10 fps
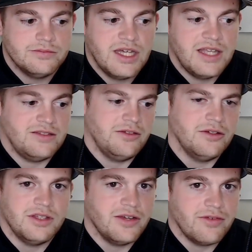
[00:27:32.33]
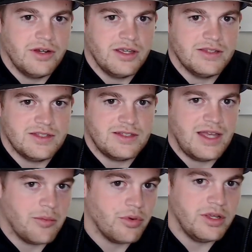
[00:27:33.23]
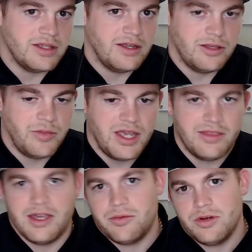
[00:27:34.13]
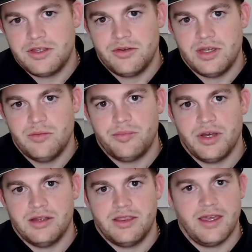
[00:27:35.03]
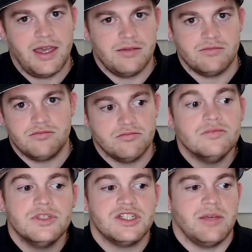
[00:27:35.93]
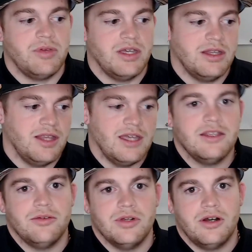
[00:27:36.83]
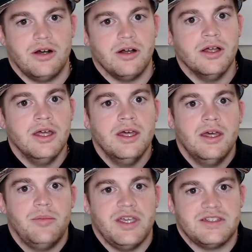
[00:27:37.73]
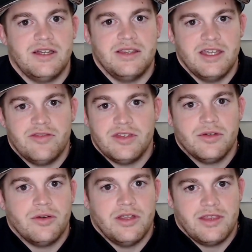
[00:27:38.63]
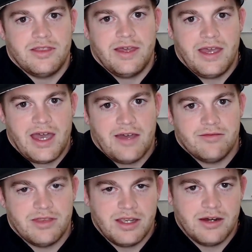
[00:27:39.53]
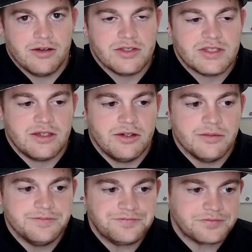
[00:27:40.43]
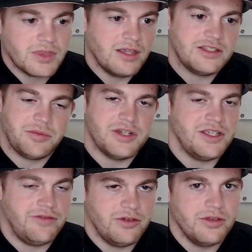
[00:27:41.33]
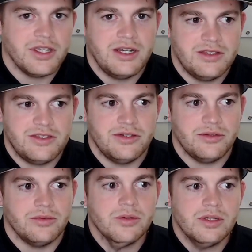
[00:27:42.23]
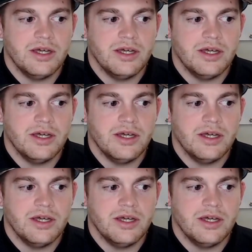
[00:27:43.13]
it's a little different because it's not print on demand like we're doing, but they ship it and they do it all based on the inventory that they have there. So especially if you're looking into